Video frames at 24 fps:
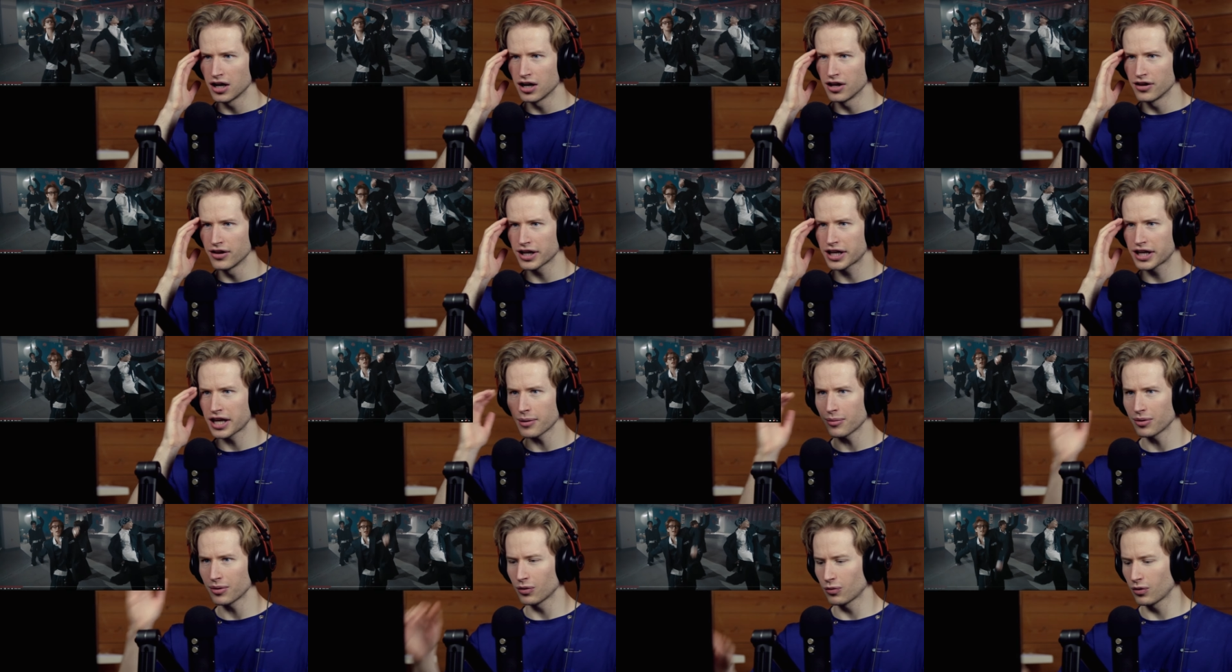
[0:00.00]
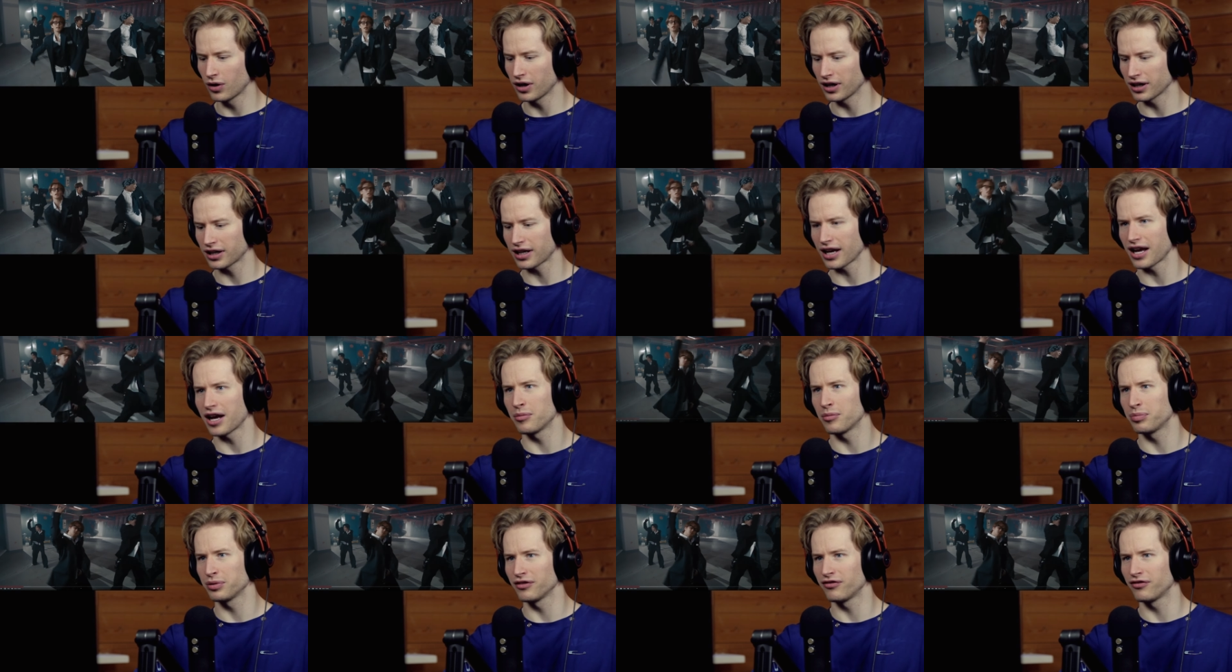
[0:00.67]
The camera work
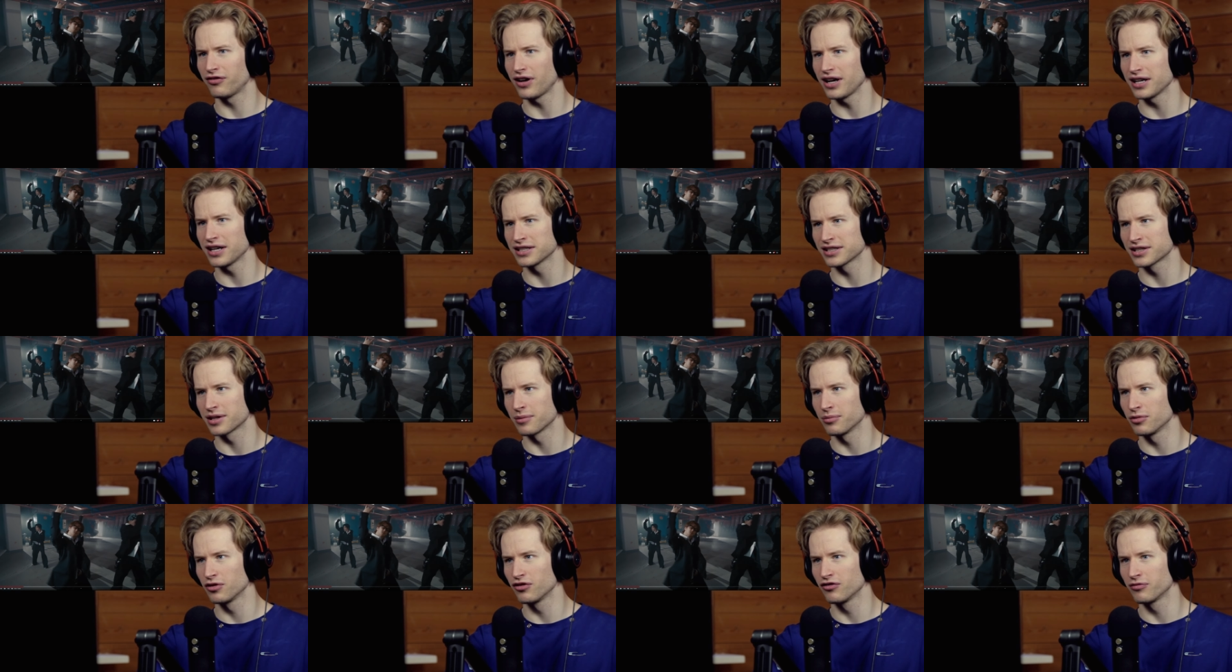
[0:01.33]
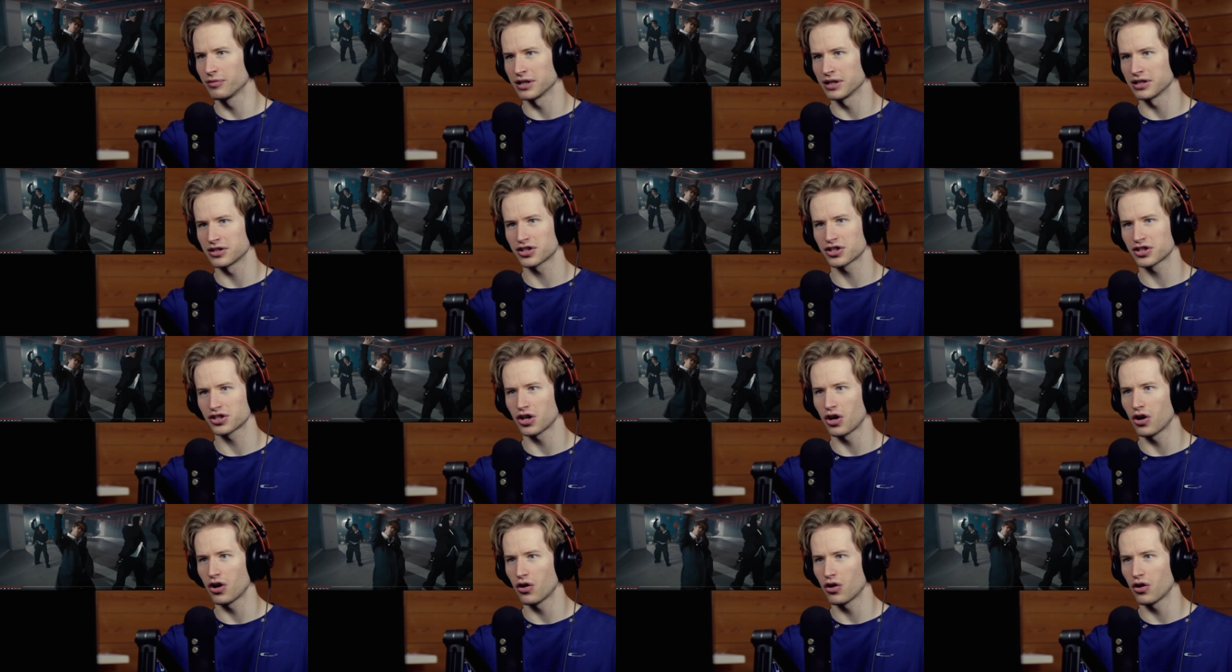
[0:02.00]
amplifies the movement so